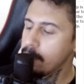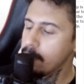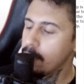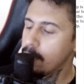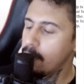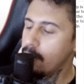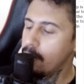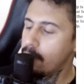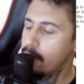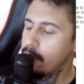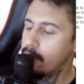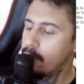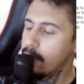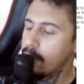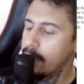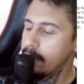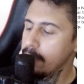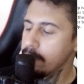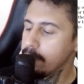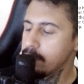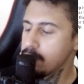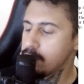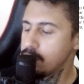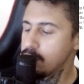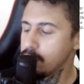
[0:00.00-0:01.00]
All right,
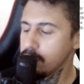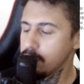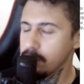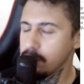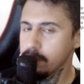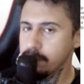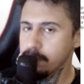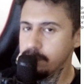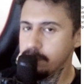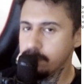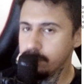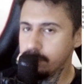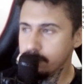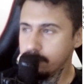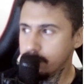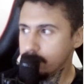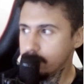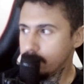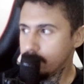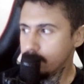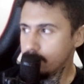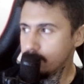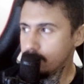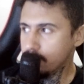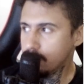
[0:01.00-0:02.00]
so
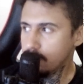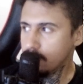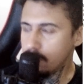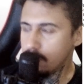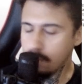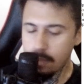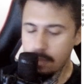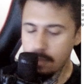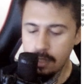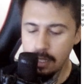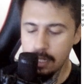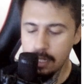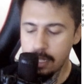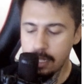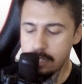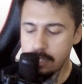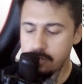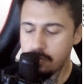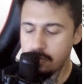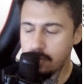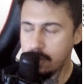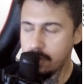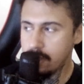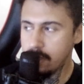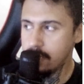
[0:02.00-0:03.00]
let's
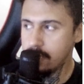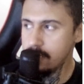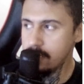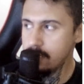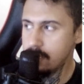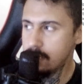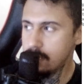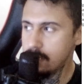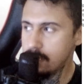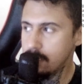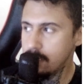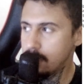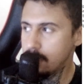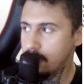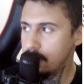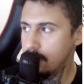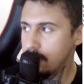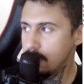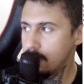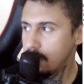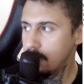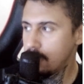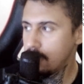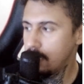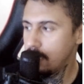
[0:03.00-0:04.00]
run this,
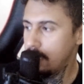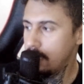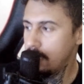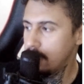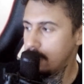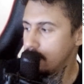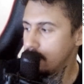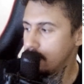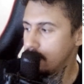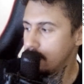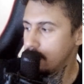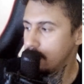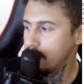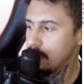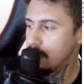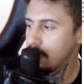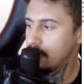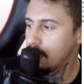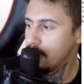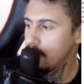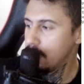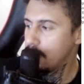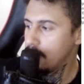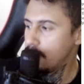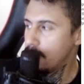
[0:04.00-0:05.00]
and
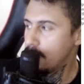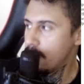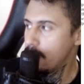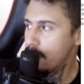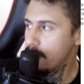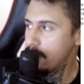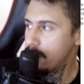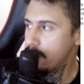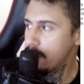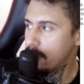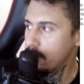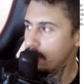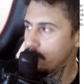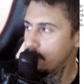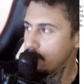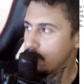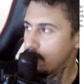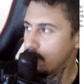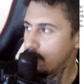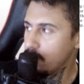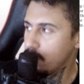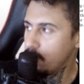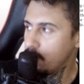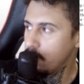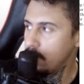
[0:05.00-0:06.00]
there you
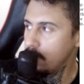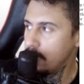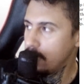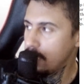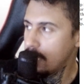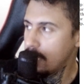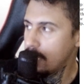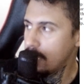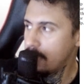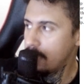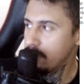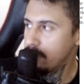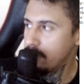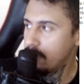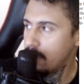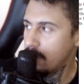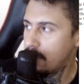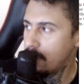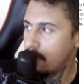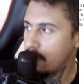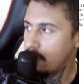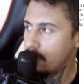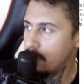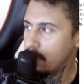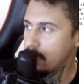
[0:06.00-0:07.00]
go. We have
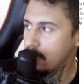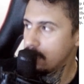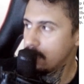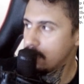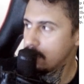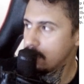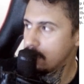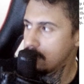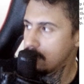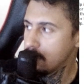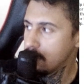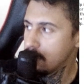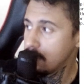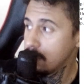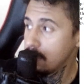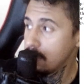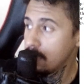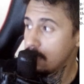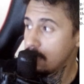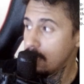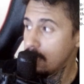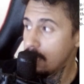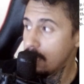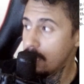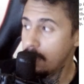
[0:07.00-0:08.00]
our
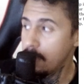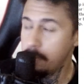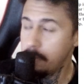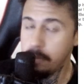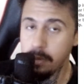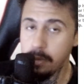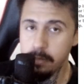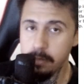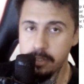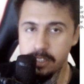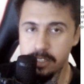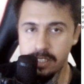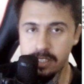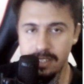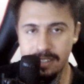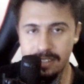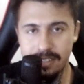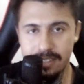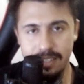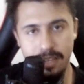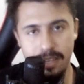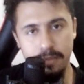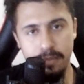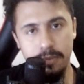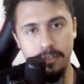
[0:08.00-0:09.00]
publishers
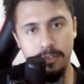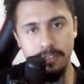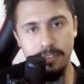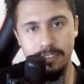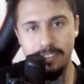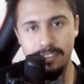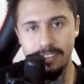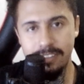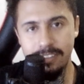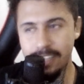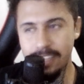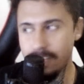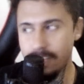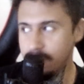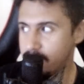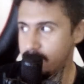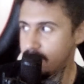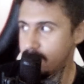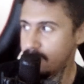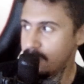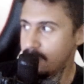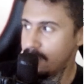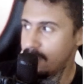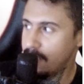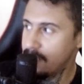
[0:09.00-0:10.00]
table. Can you
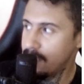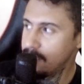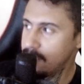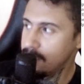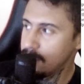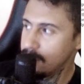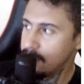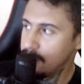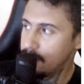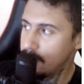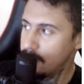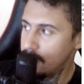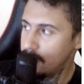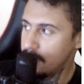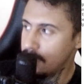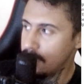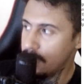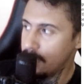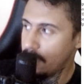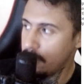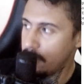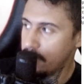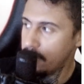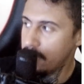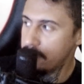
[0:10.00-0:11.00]
see that?
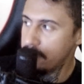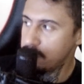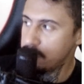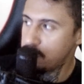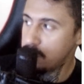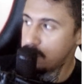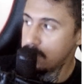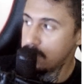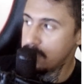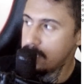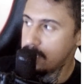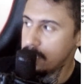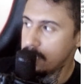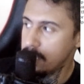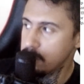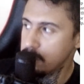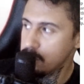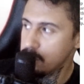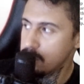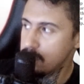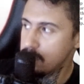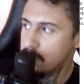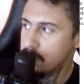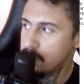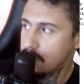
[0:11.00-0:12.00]
Now we have 3
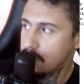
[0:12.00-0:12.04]
tables.